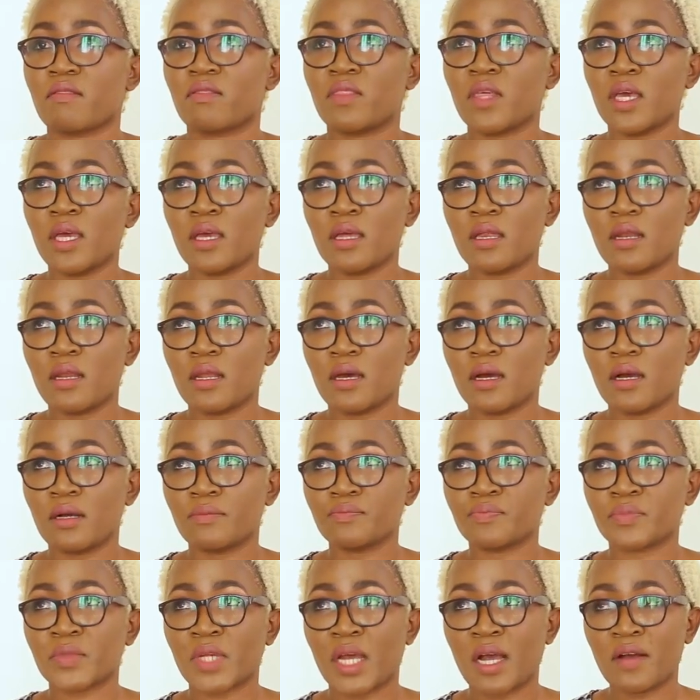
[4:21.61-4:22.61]
then
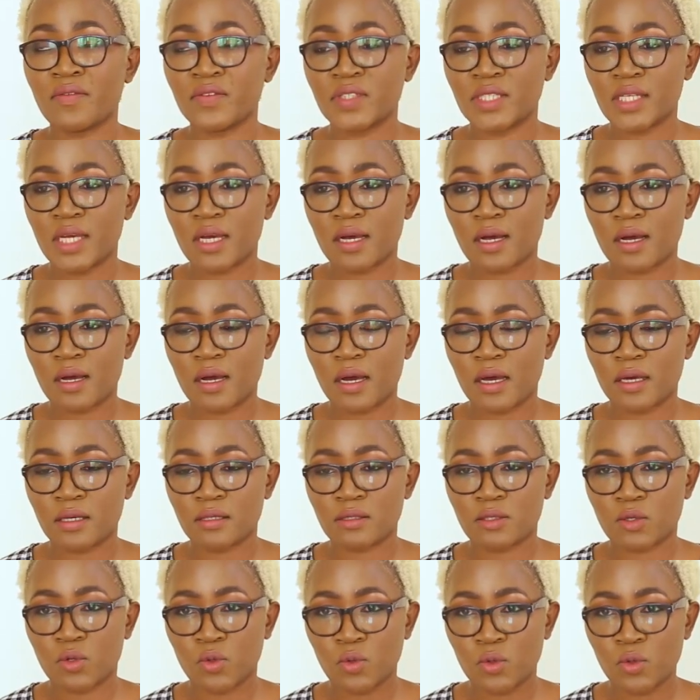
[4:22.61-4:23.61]
um, after
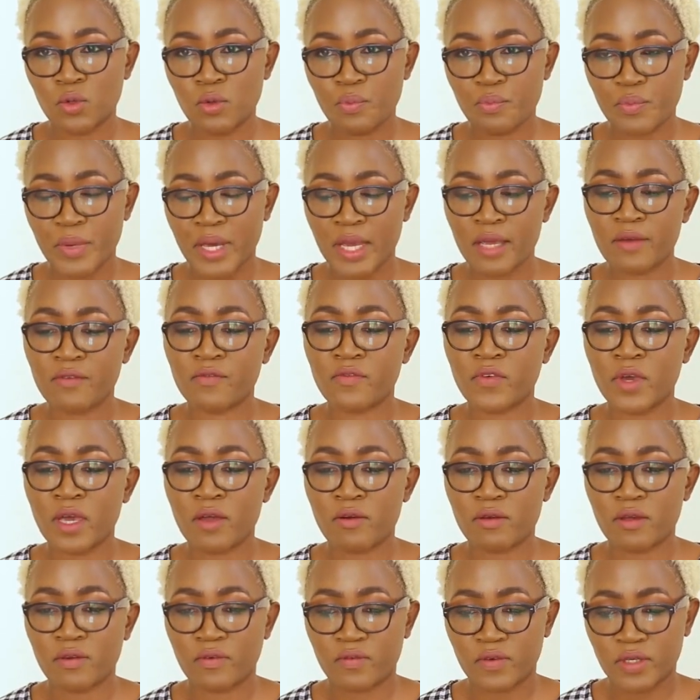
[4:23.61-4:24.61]
high school, my
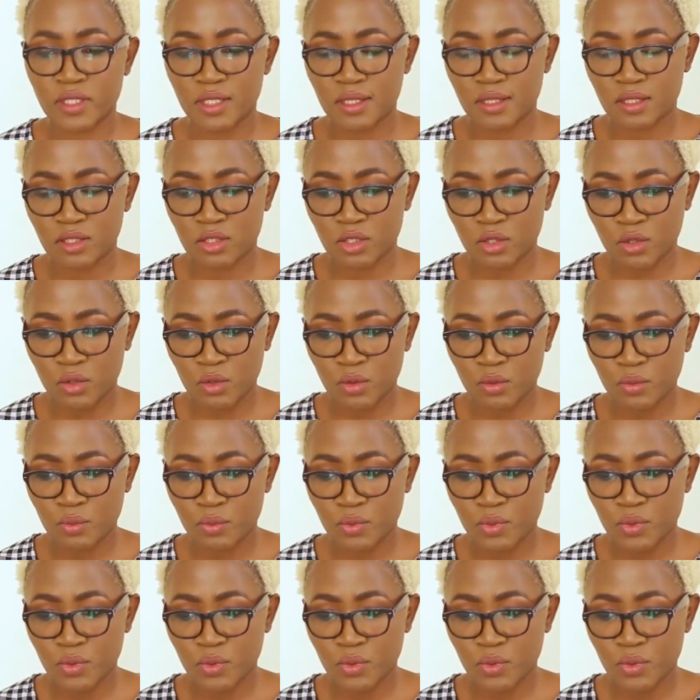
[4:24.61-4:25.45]
very first job,